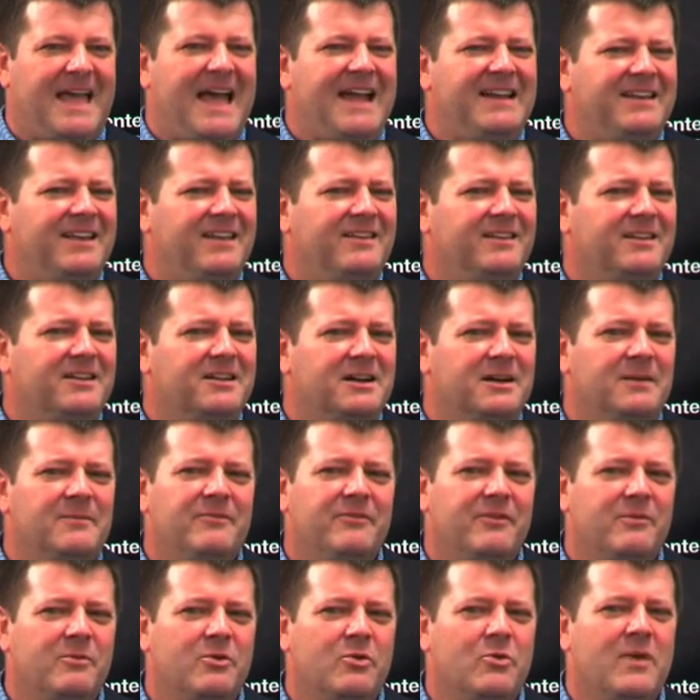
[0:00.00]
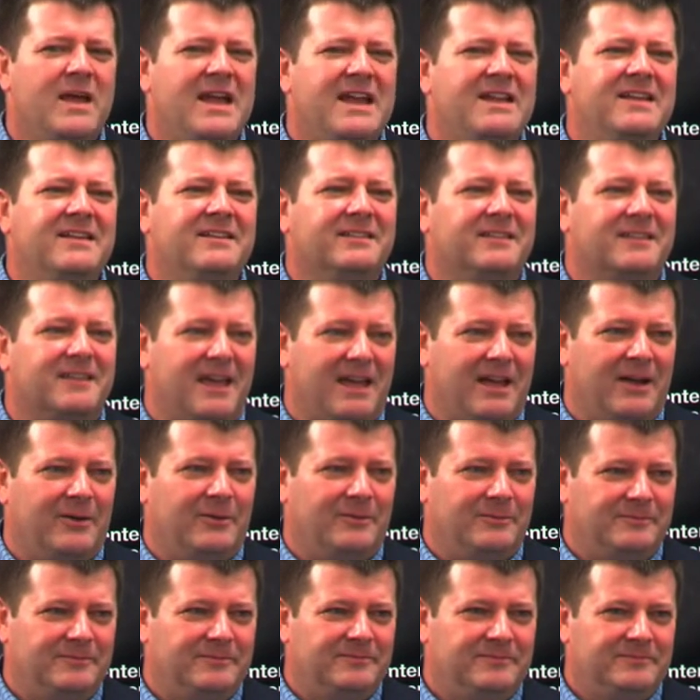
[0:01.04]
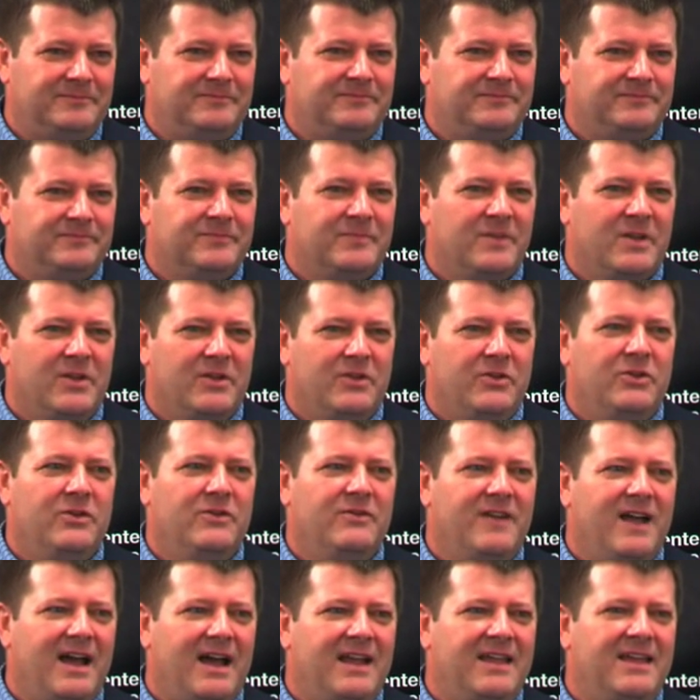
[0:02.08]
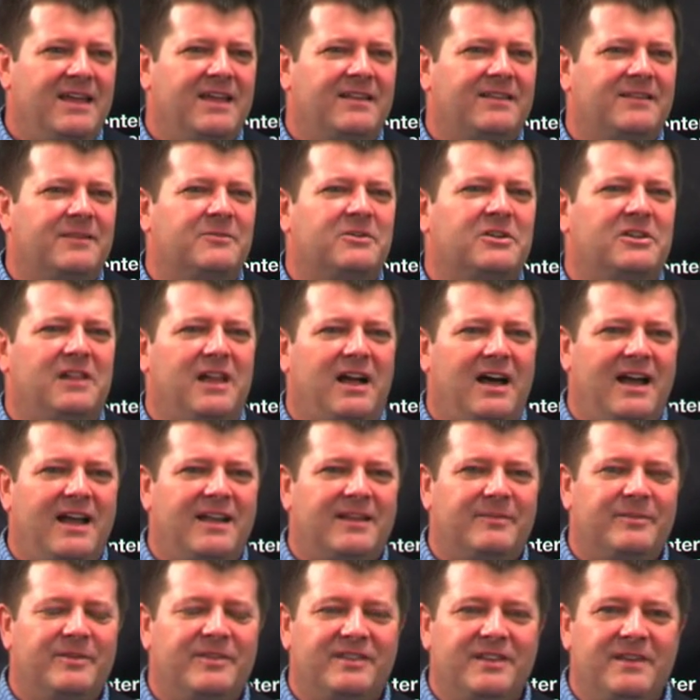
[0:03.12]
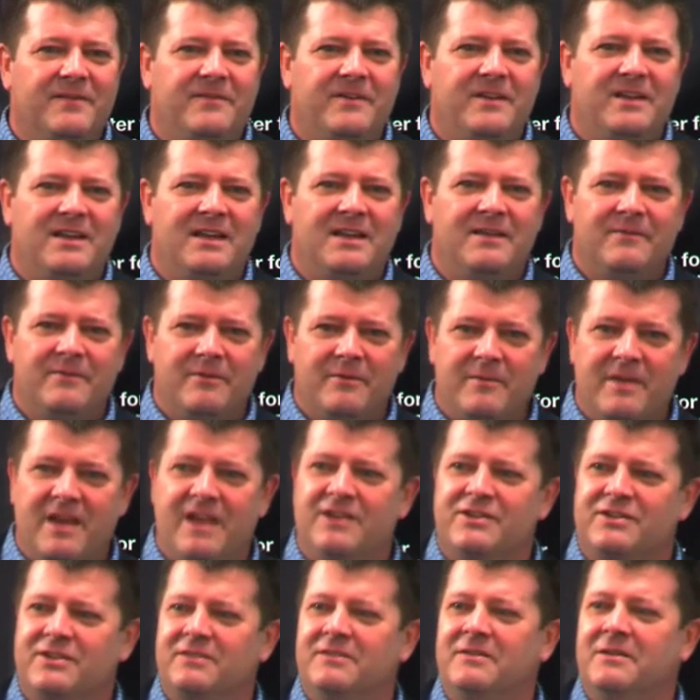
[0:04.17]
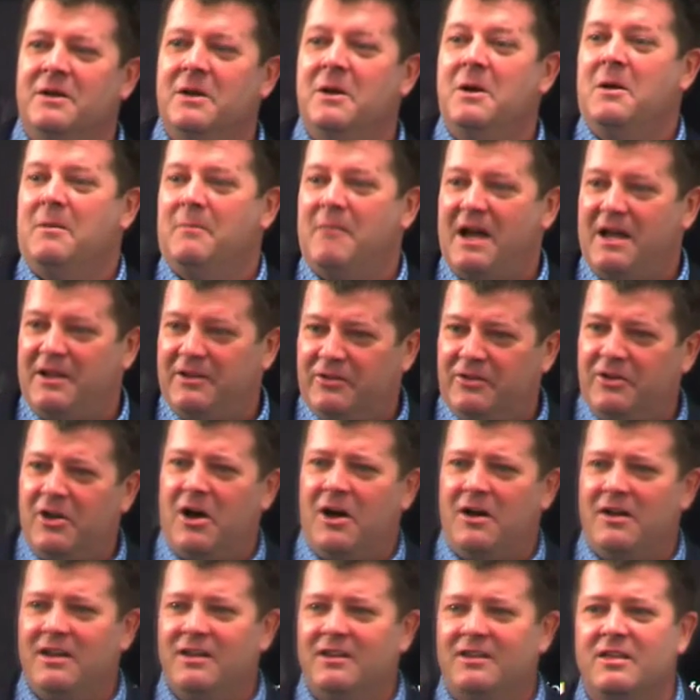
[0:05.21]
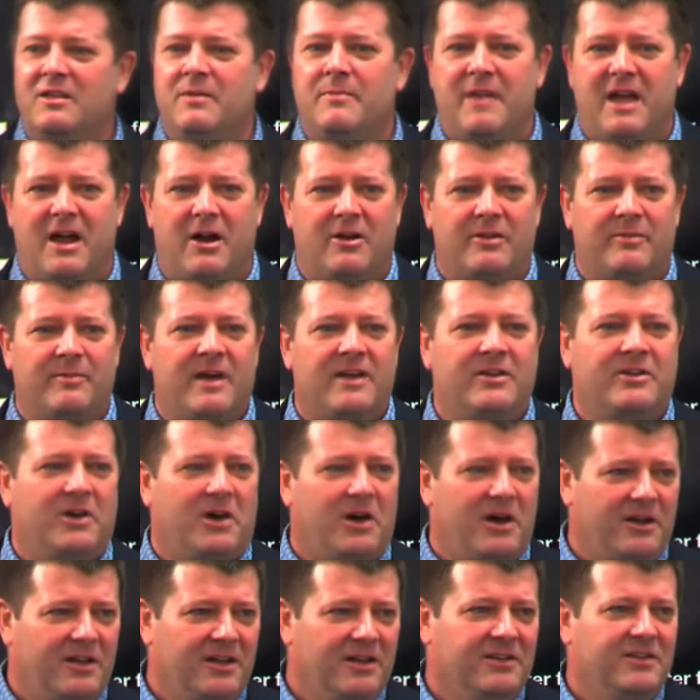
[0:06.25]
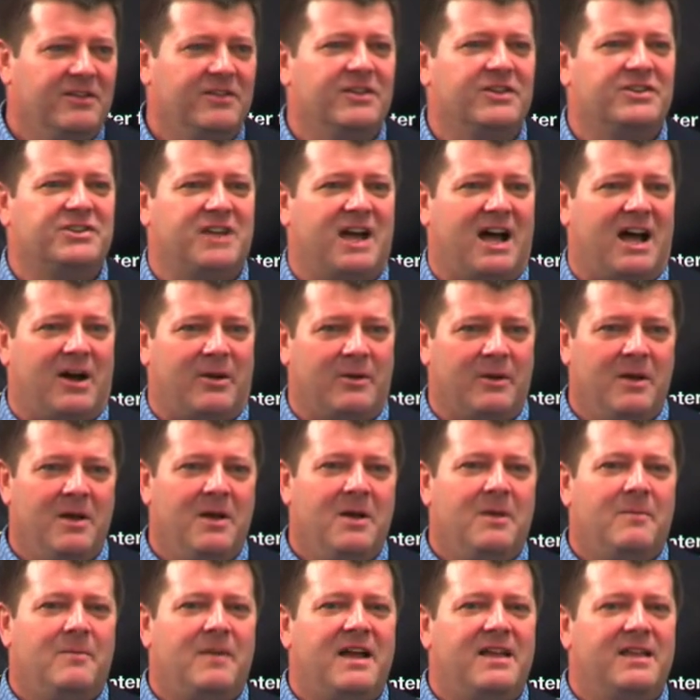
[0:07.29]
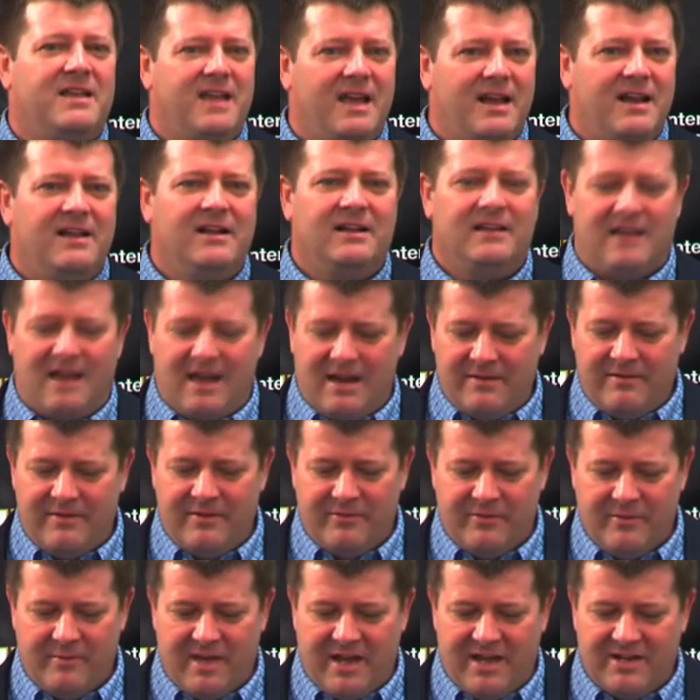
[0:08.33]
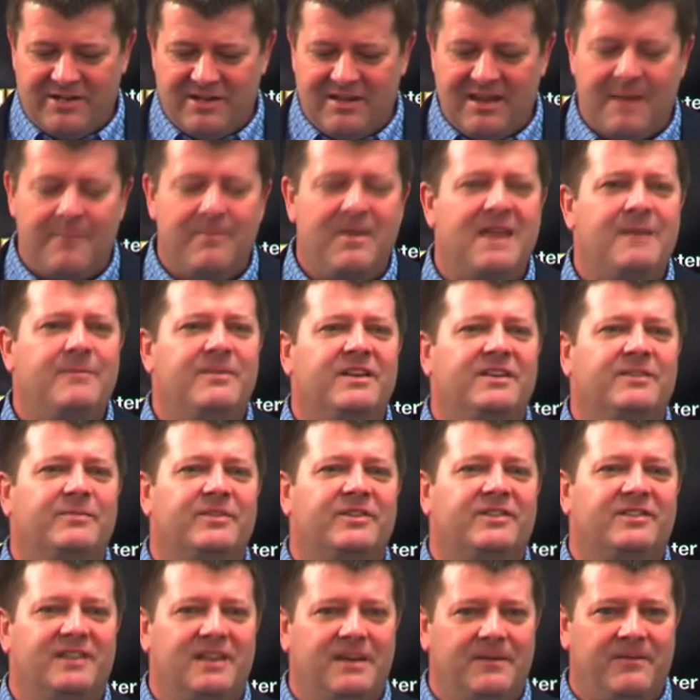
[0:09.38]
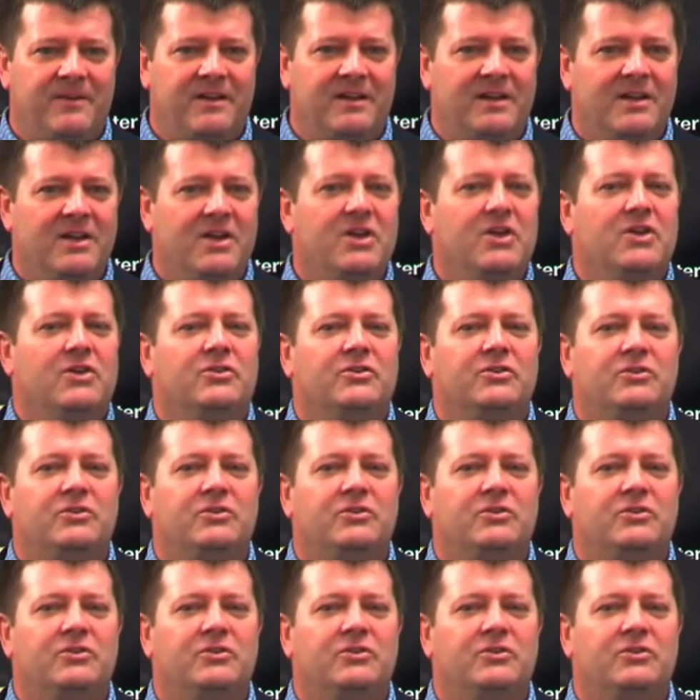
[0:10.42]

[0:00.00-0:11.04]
That doesn't come from a rating scale. You've got to get some client-specific information by talking to the parents, by talking to the child, by getting a lot of information that may be specific